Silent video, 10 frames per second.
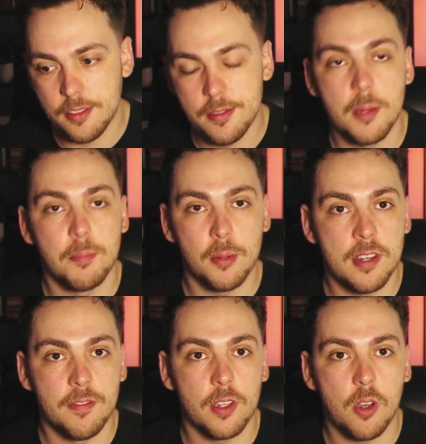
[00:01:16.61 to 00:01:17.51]
They're
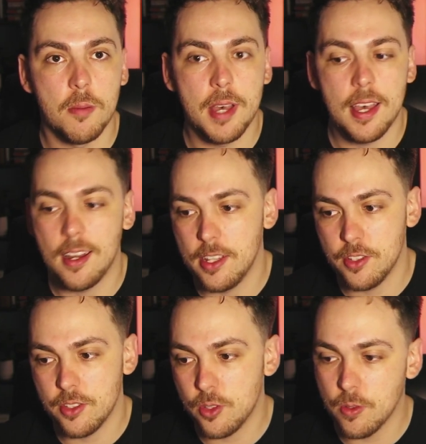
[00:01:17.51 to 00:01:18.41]
bred for combat. I
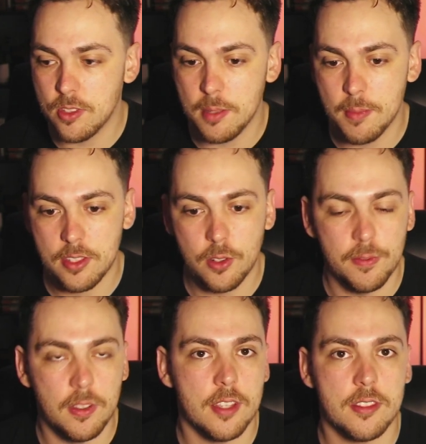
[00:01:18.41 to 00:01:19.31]
just don't see
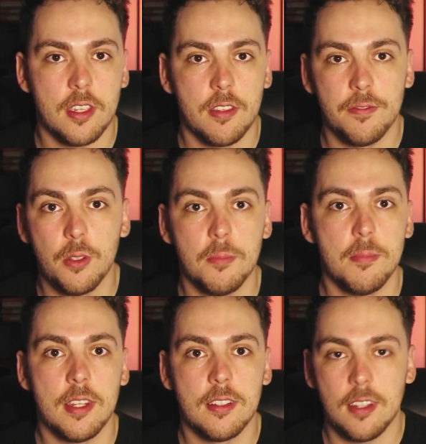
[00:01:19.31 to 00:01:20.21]
myself lasting a full
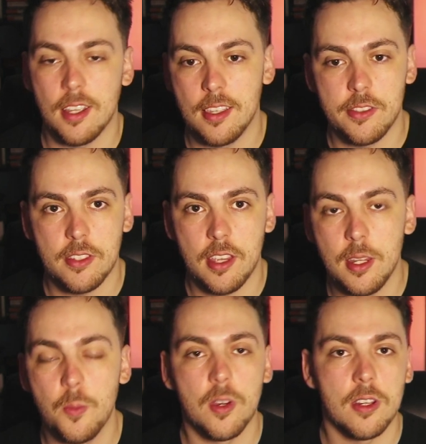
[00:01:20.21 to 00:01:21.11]
minute against
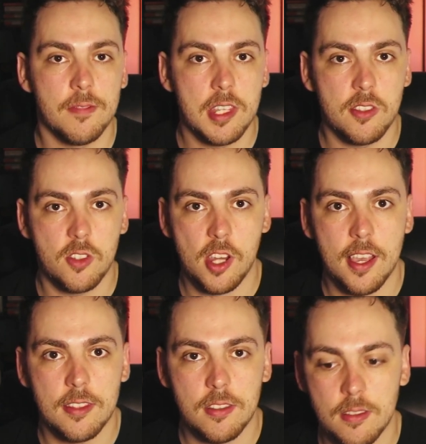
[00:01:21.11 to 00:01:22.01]
any one of these
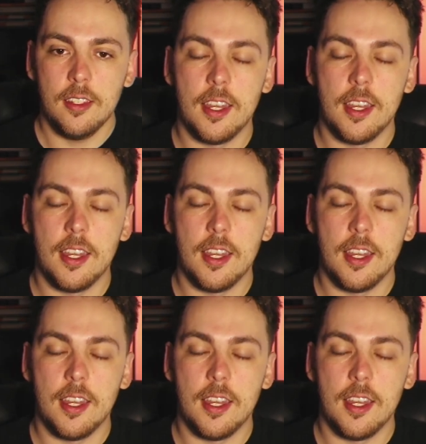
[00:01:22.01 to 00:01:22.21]
chads.